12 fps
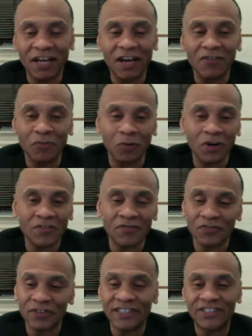have
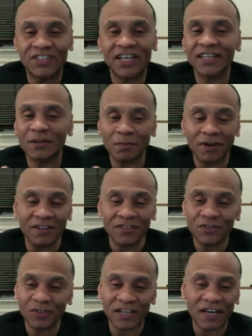one for each day of the
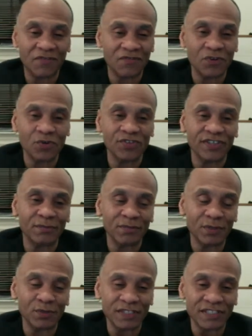month. You can have 30
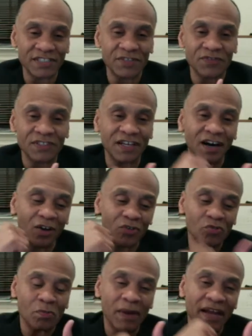and be with a different
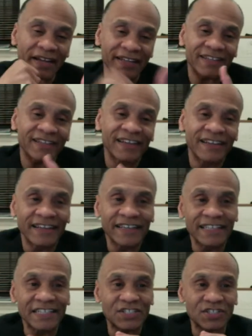doll. You bang it
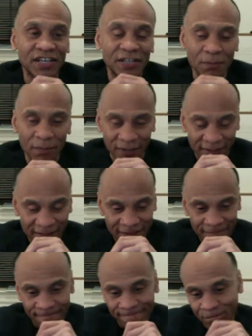each day of the month.
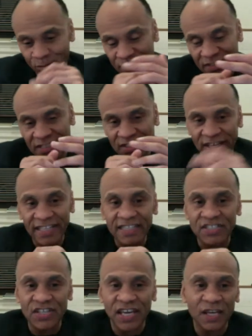Is
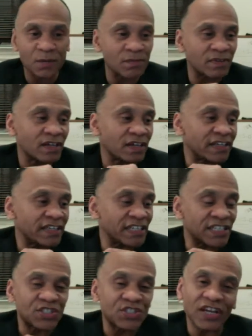that the same
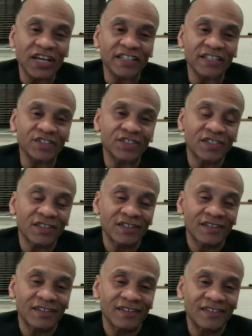exchange
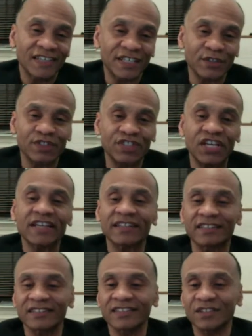
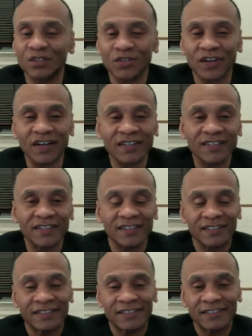energetically, right?
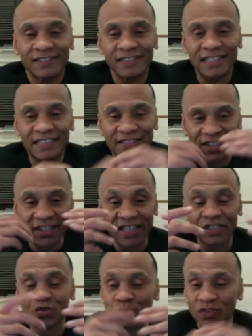
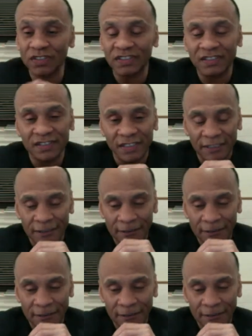Intellectually.